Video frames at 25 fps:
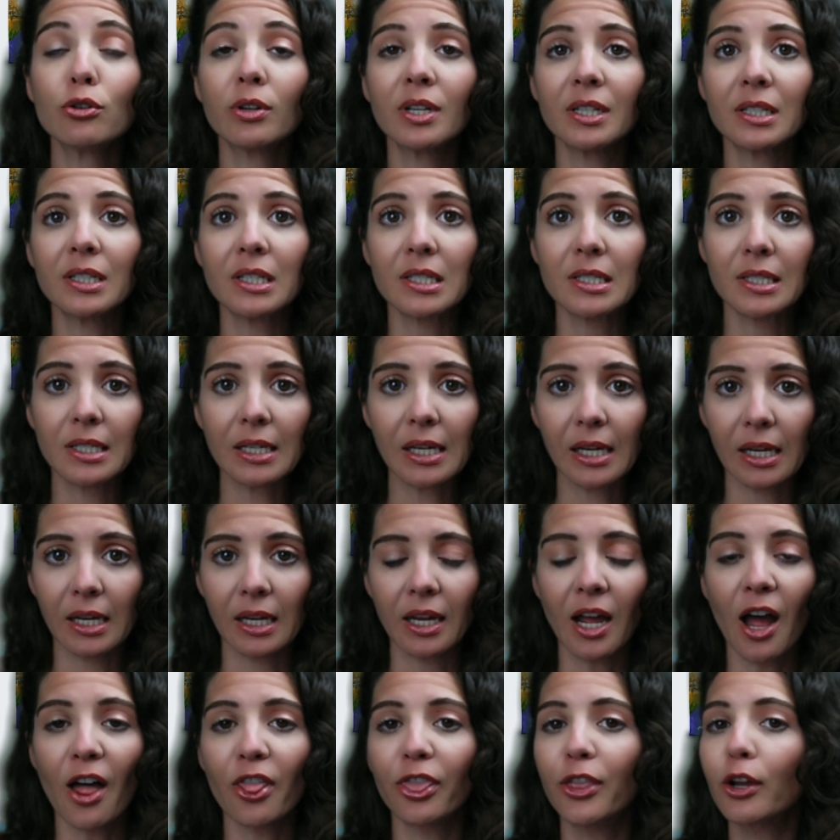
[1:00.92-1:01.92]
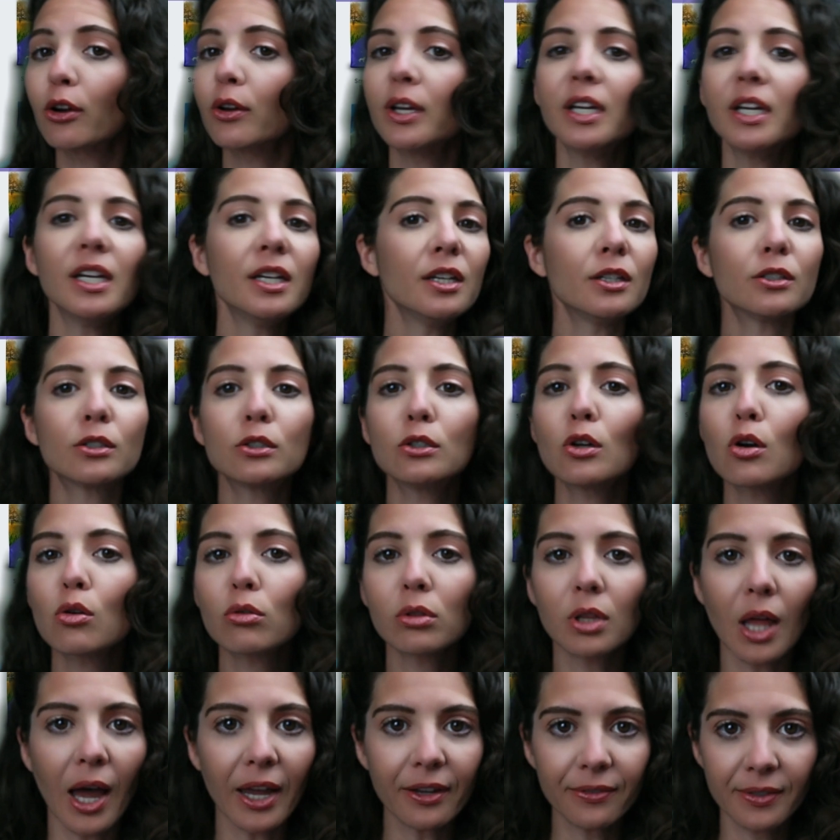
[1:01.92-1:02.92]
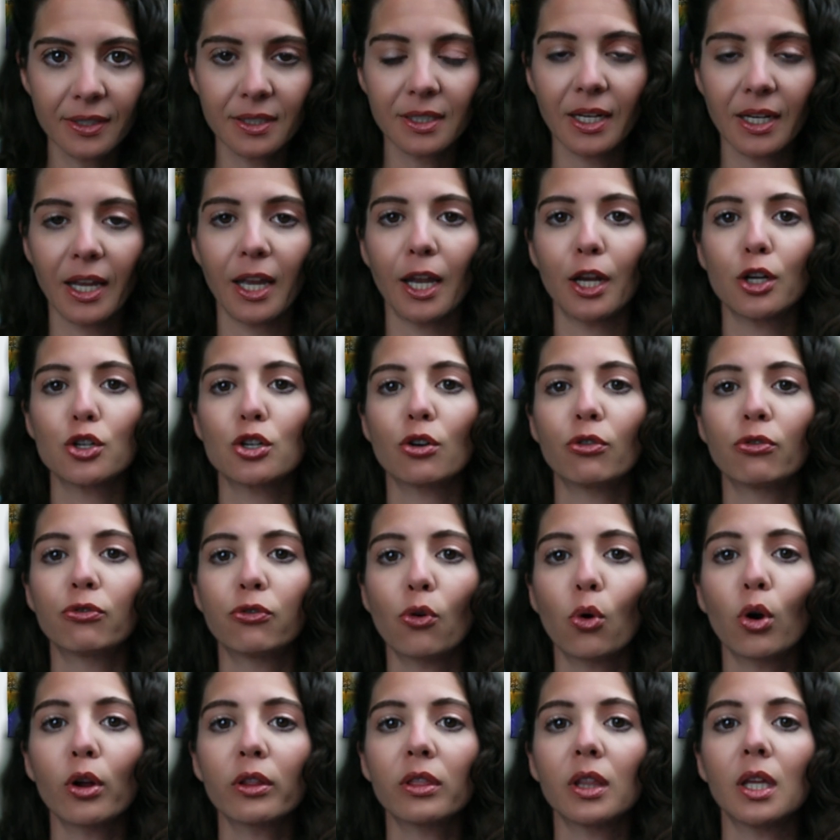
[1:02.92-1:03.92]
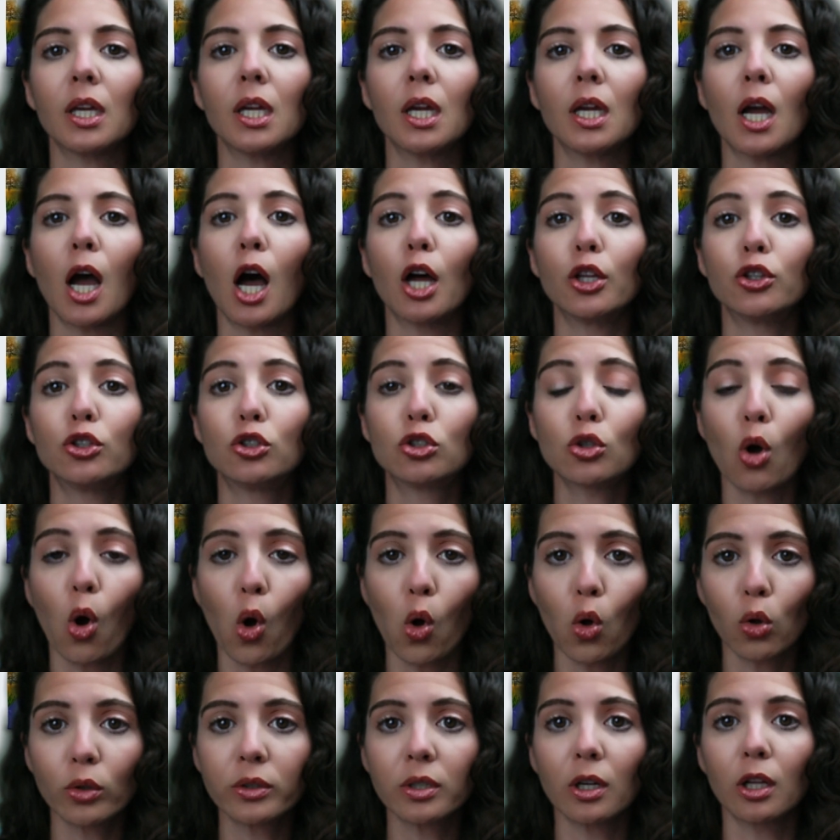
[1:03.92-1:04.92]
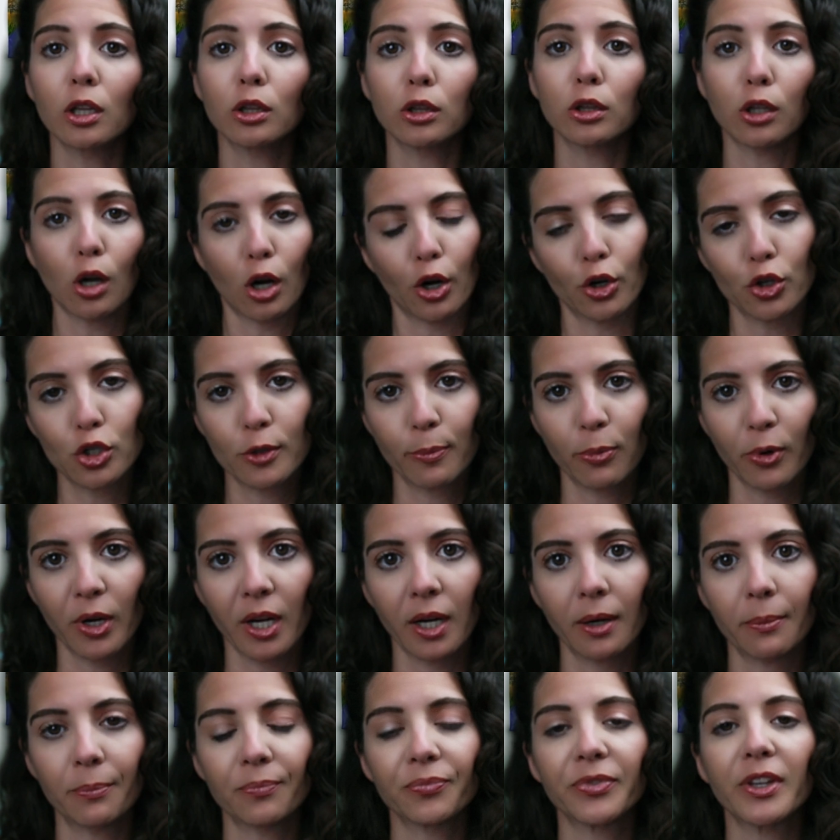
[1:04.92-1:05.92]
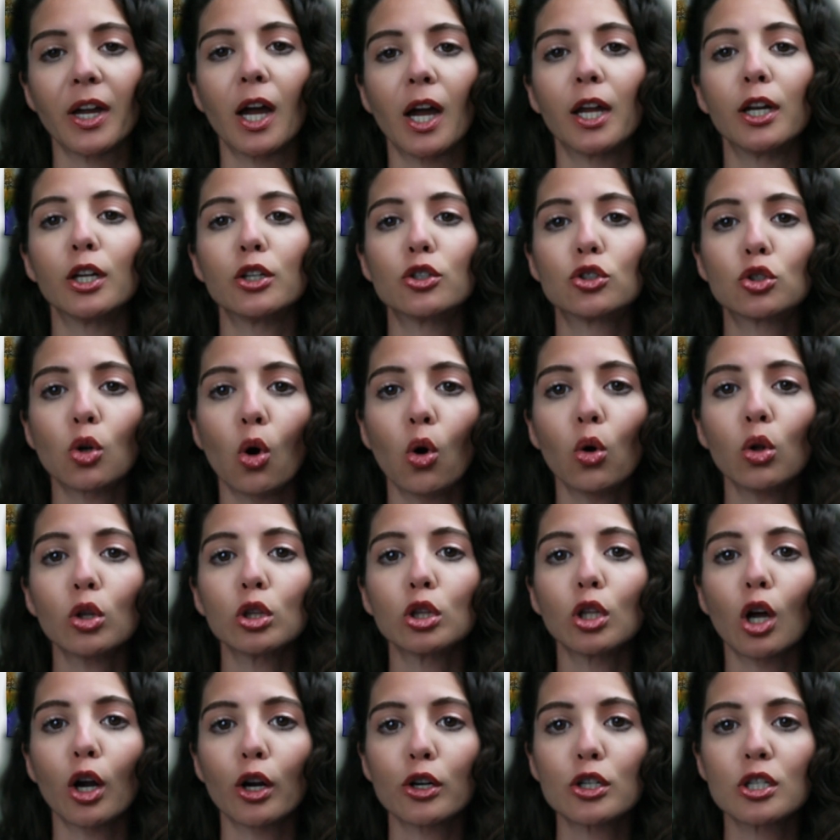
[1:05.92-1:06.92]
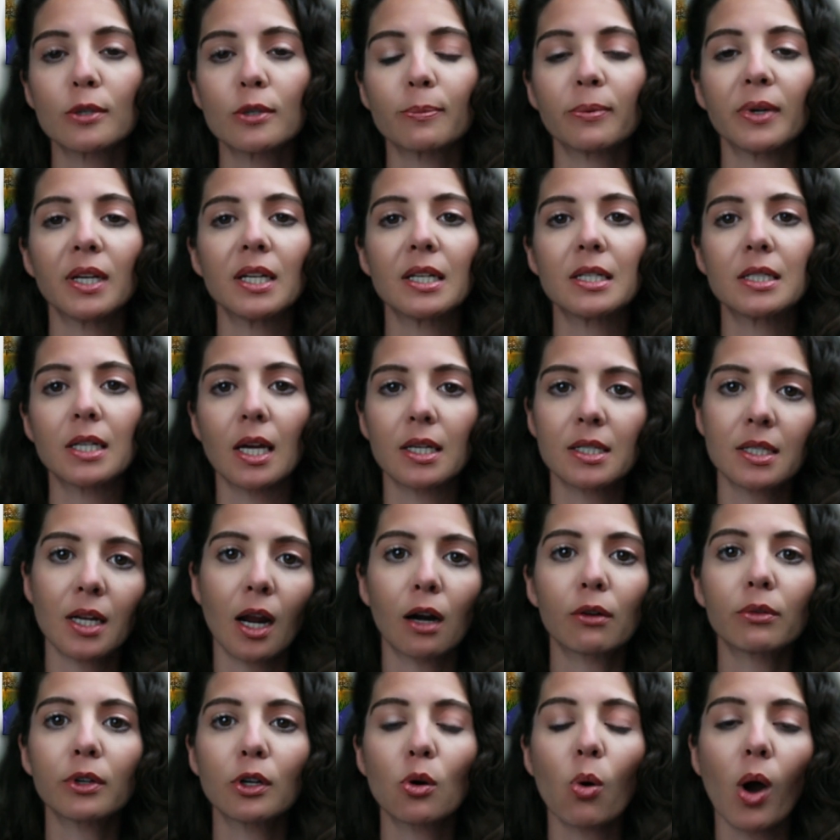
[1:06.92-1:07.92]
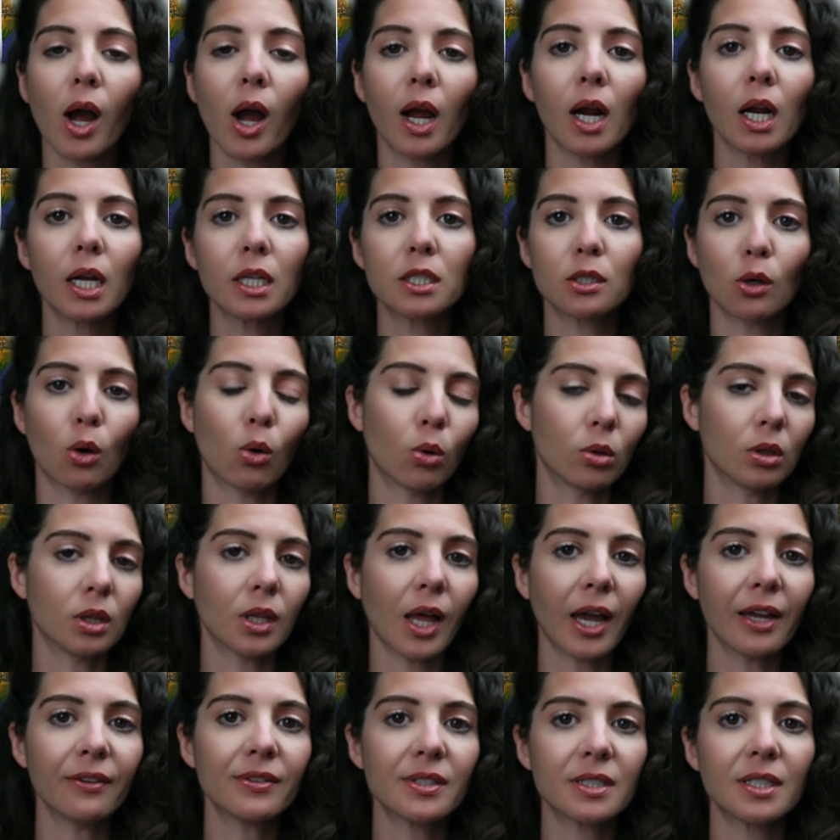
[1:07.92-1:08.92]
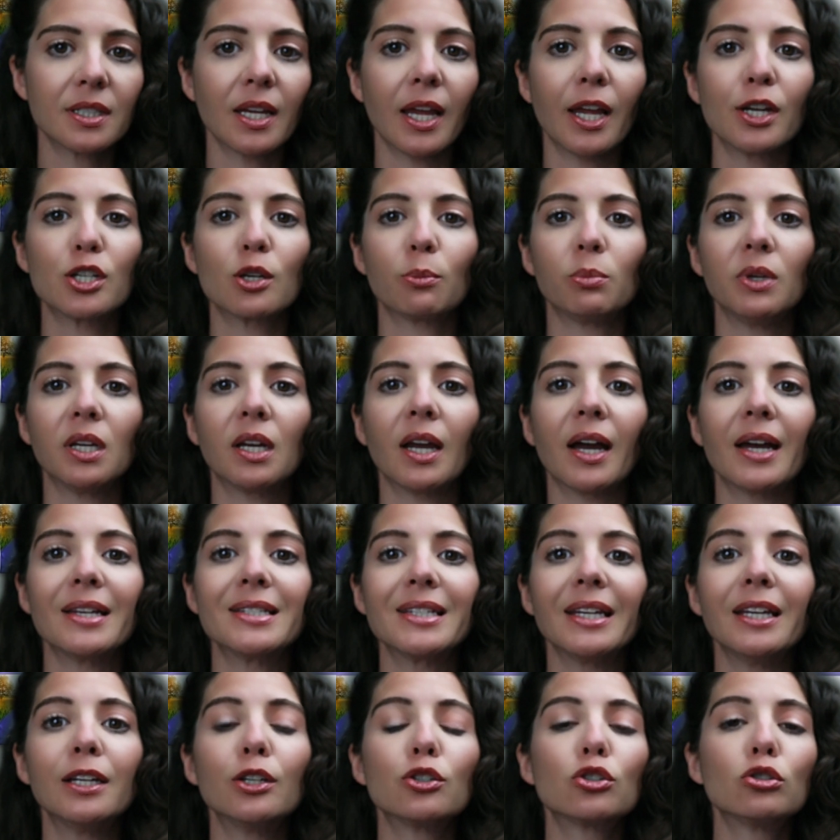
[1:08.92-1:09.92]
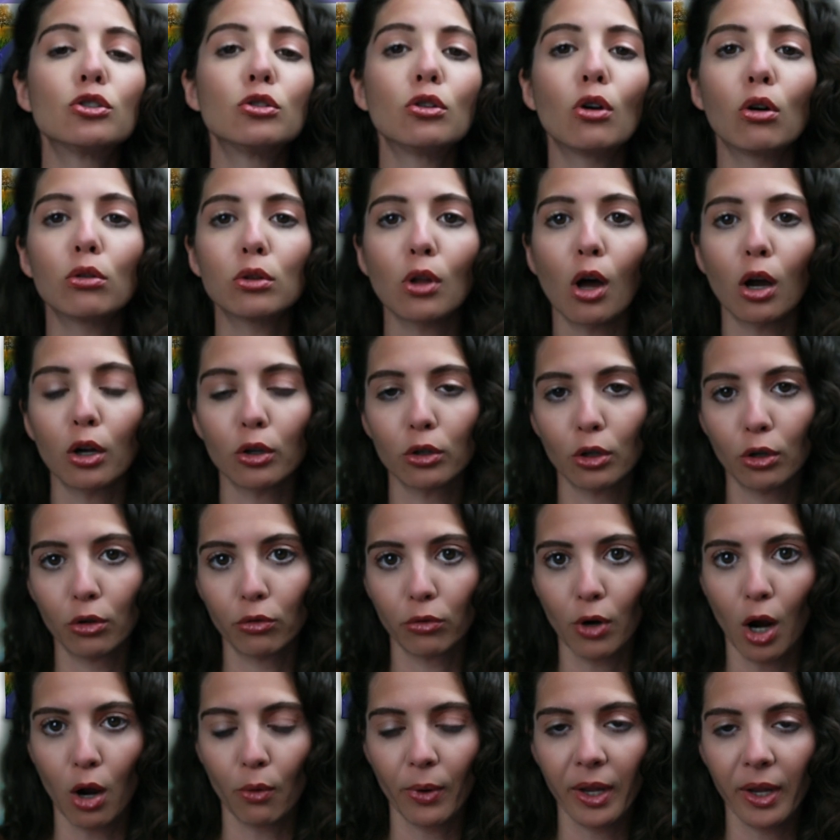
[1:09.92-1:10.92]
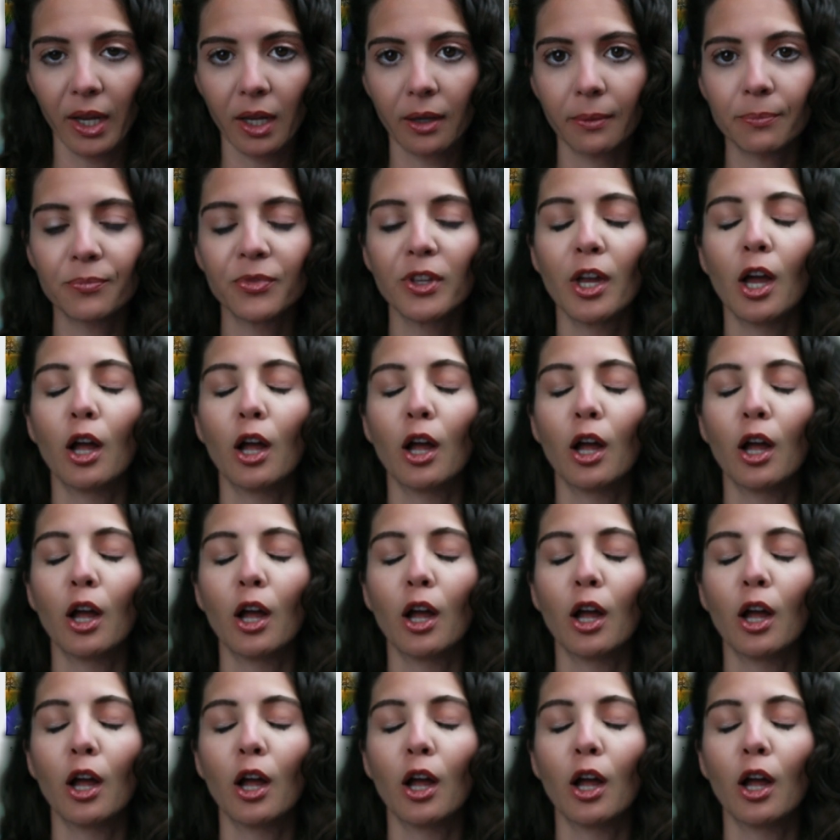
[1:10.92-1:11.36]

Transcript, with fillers: you can see, there is no life stage for the adult large breed. An adult large breed does not require its own life stage because it is no longer growing.